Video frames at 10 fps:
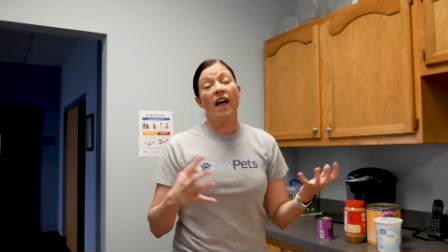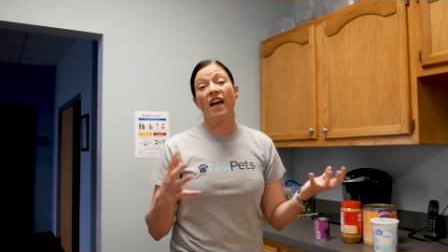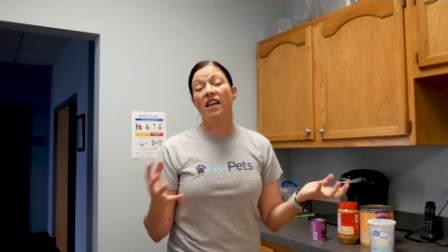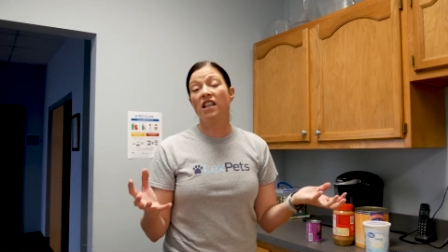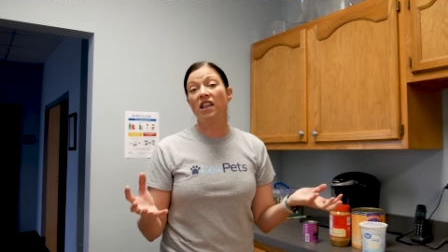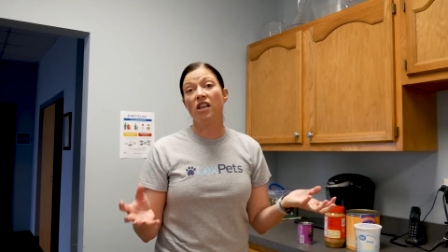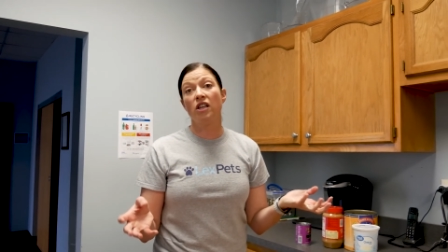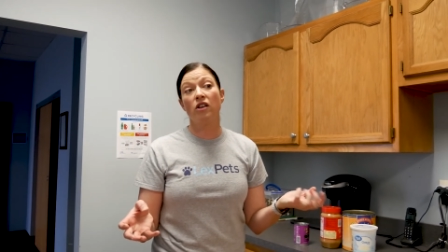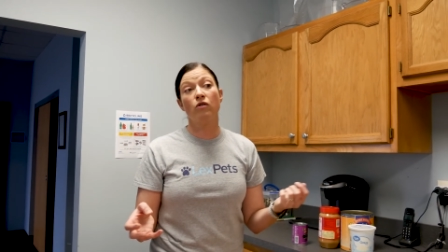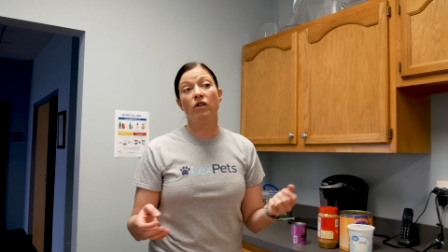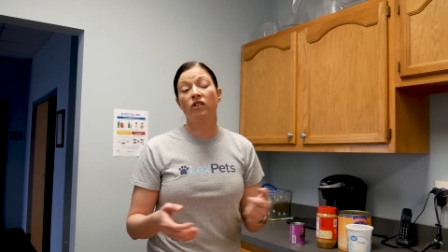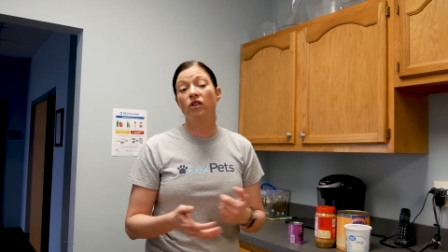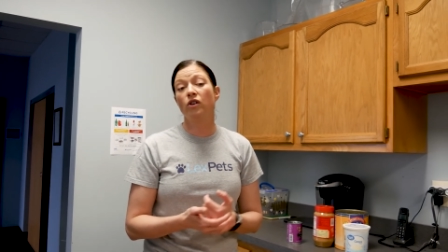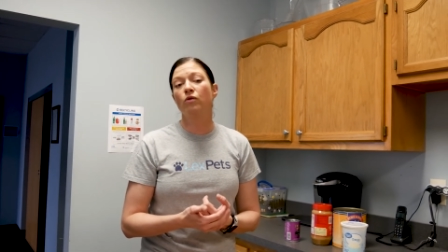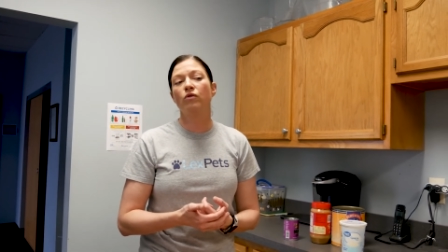Anything that you can
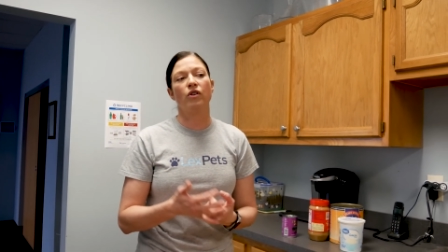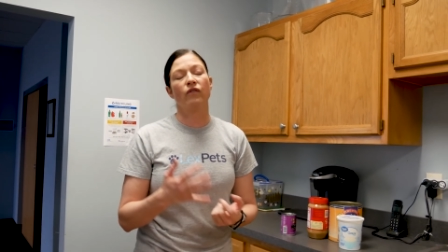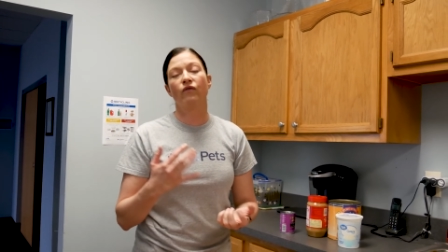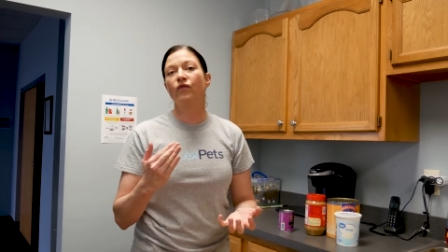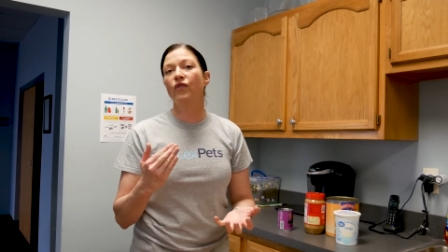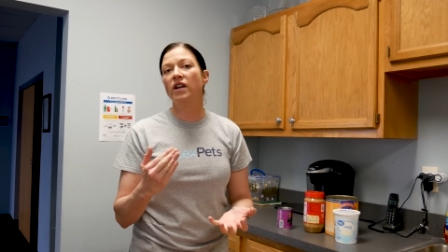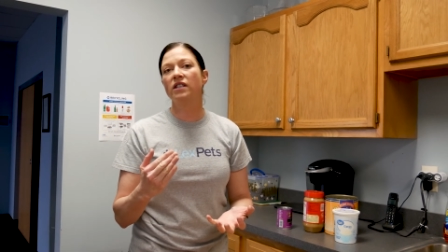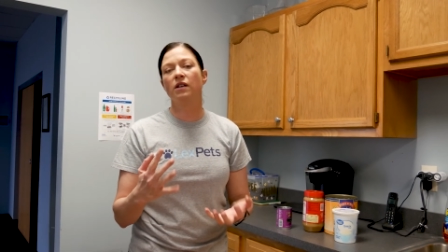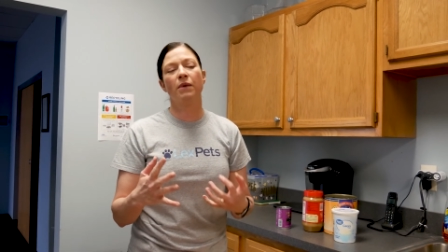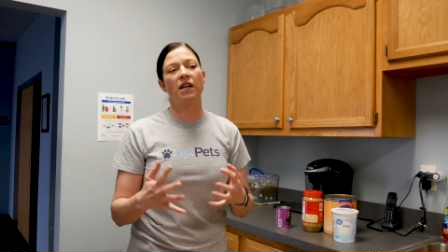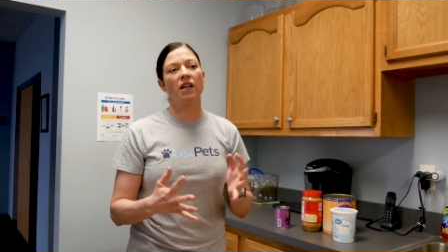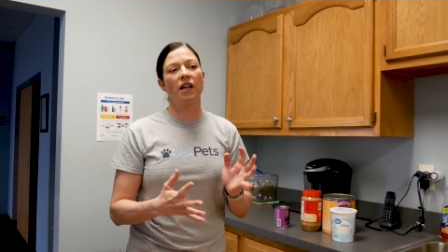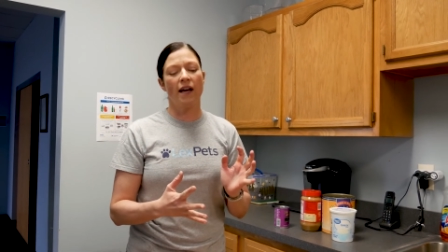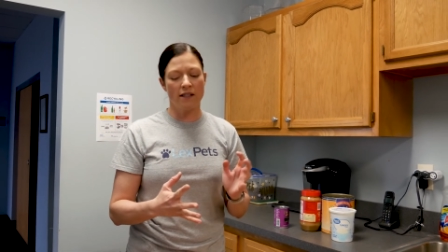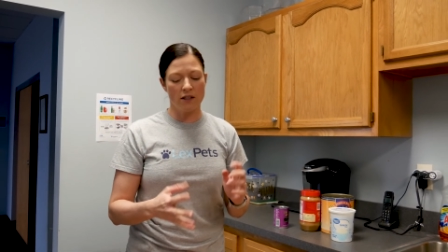do, you can freeze it, make it
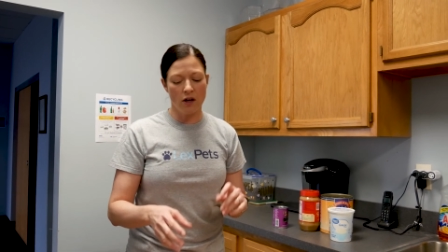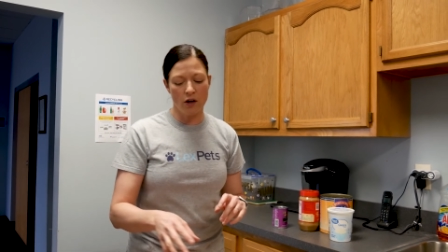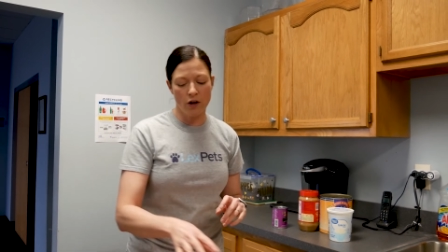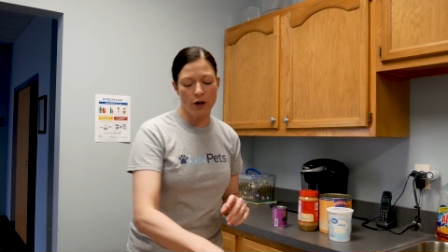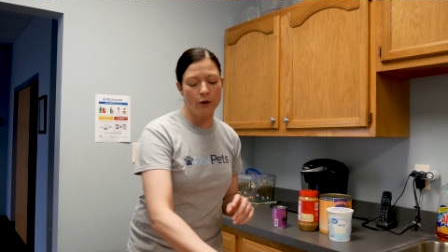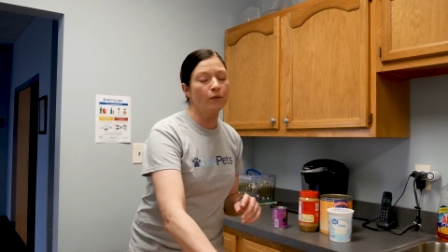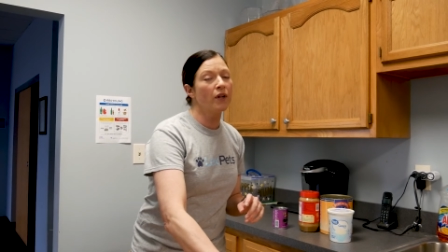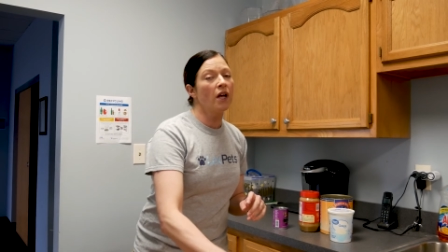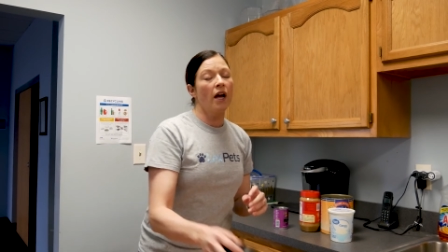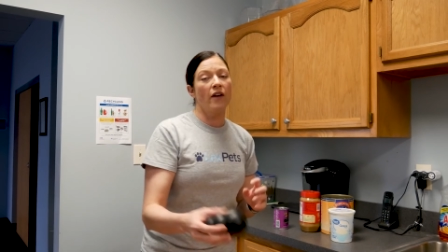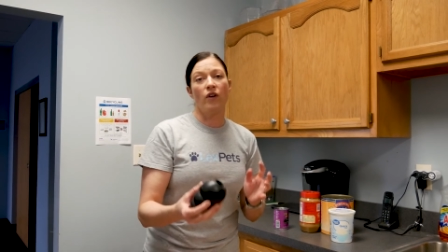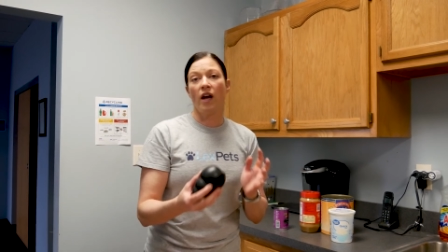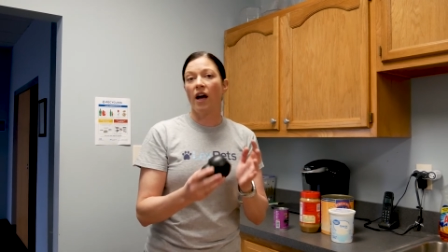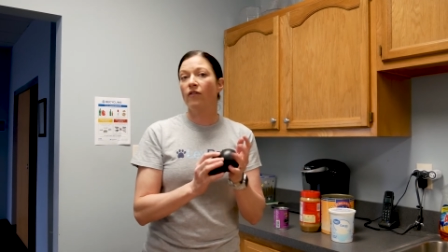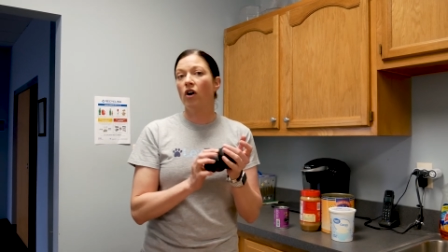last longer. If you
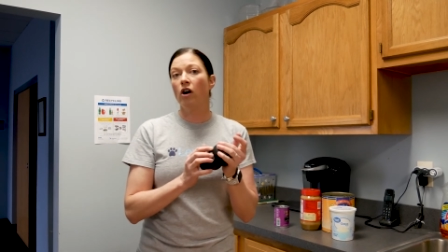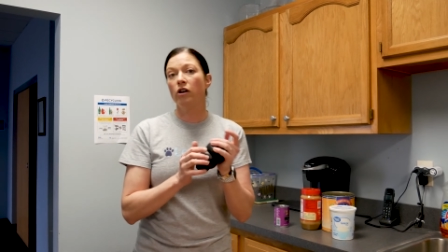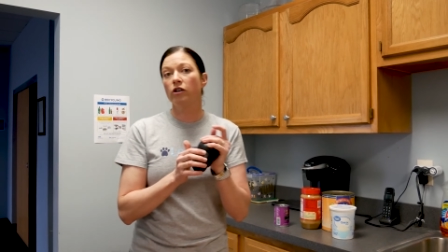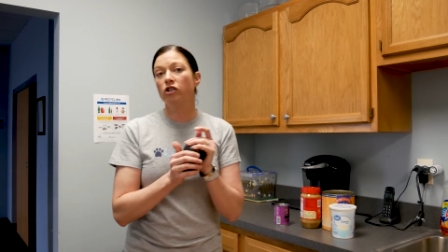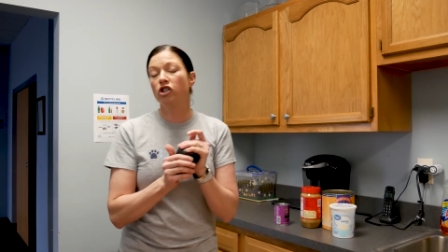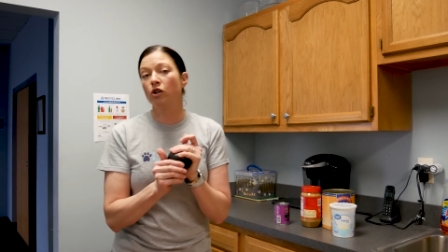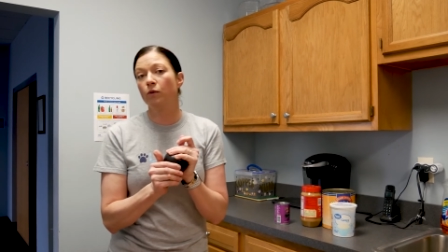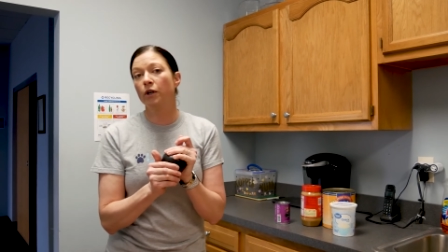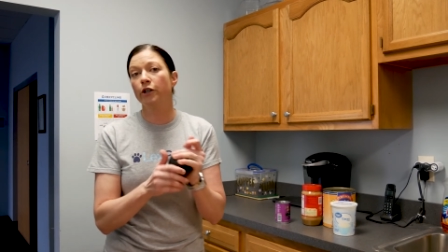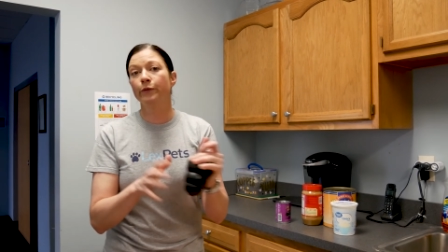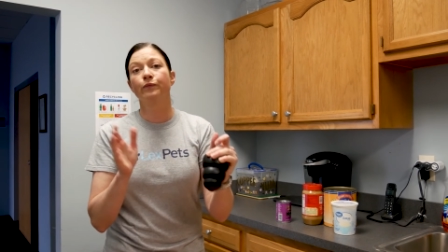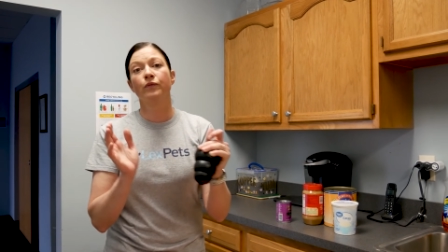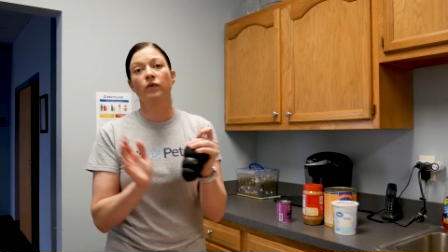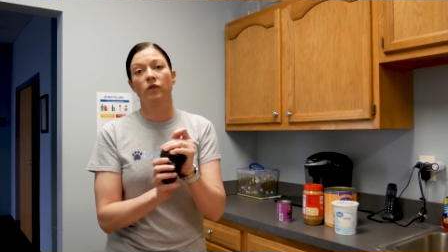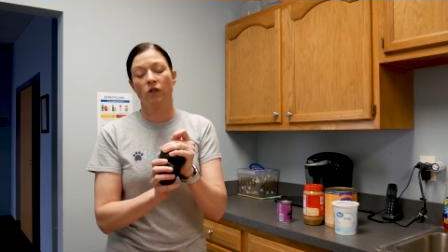have a harder chewer,
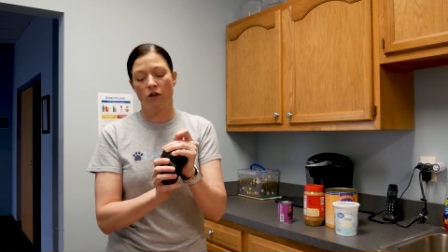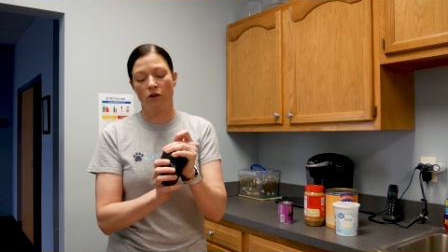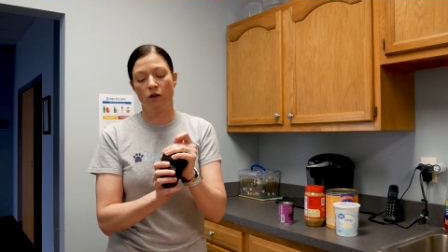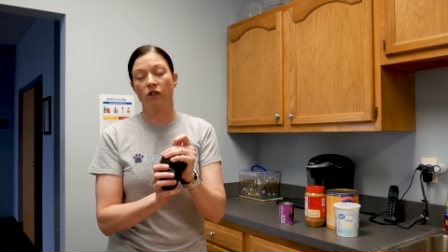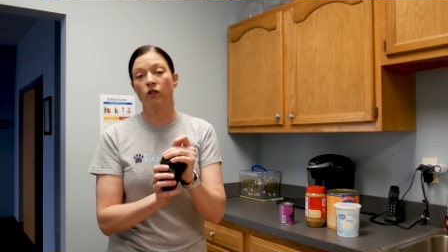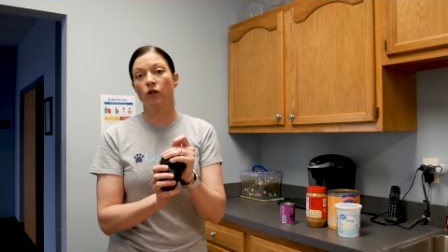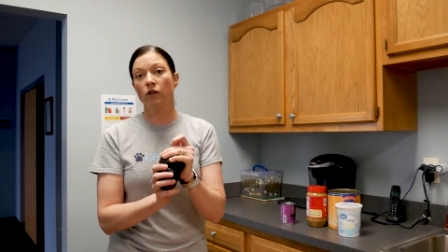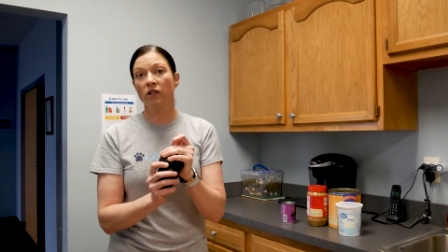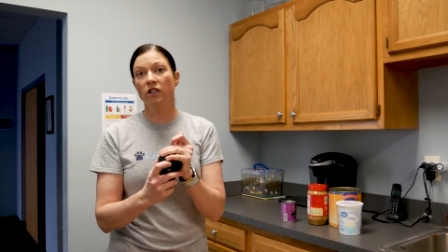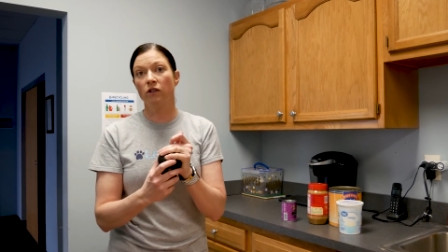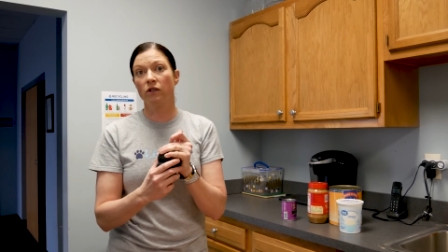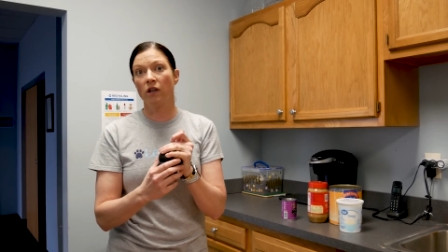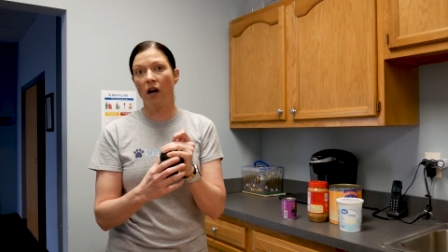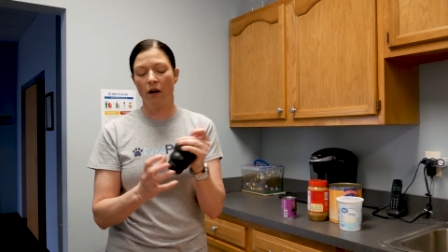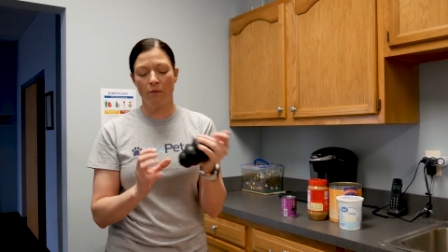you can certainly use
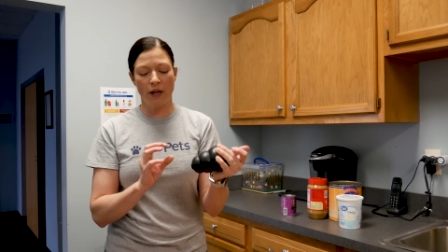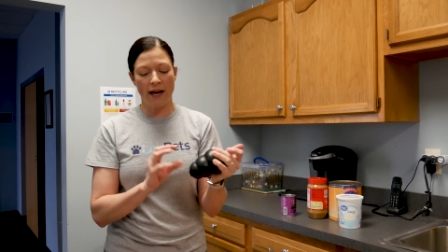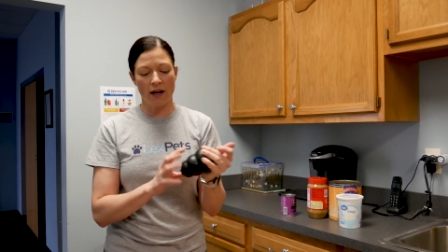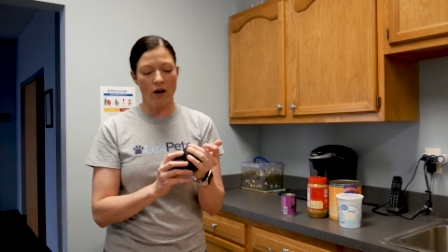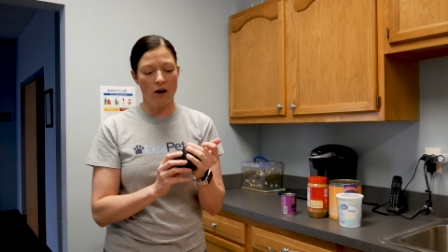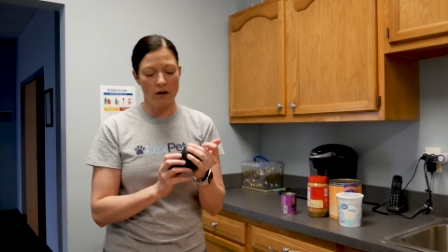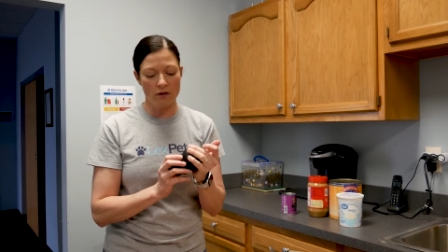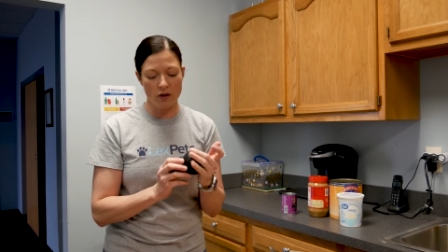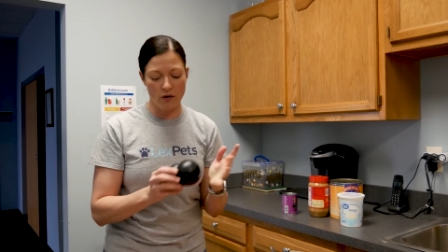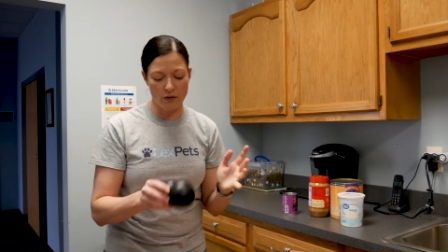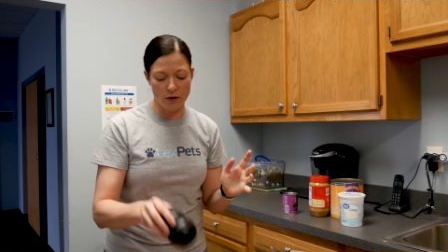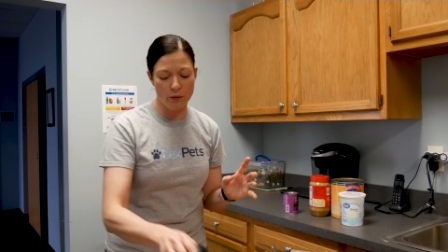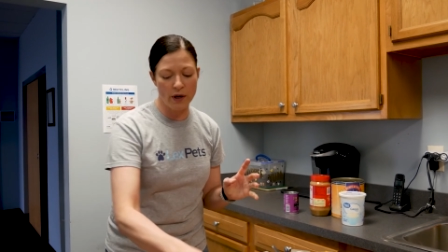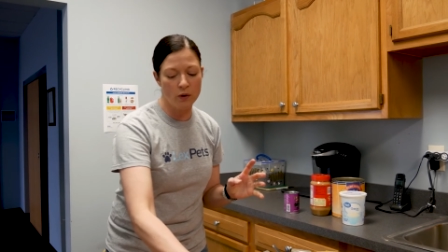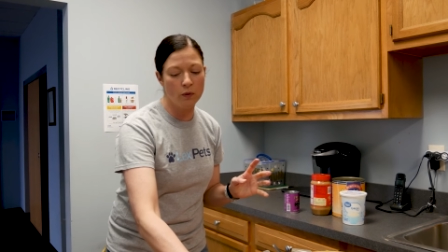the black Kongs over the
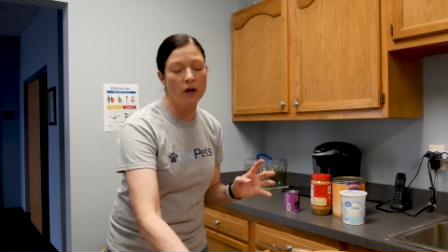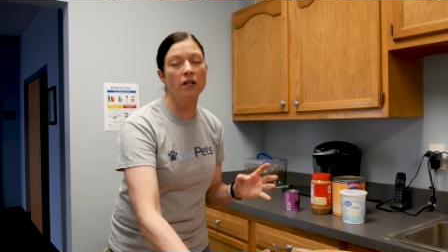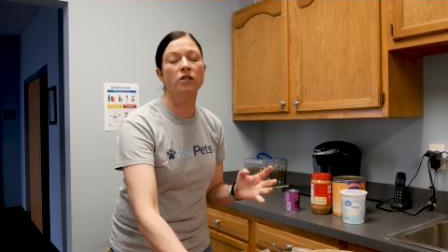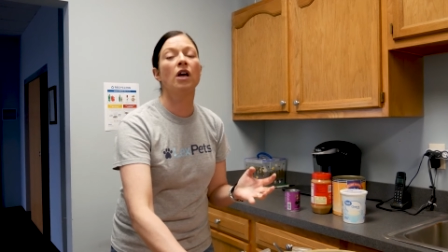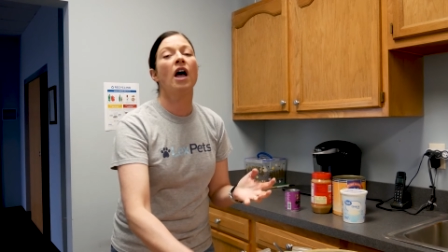red ones.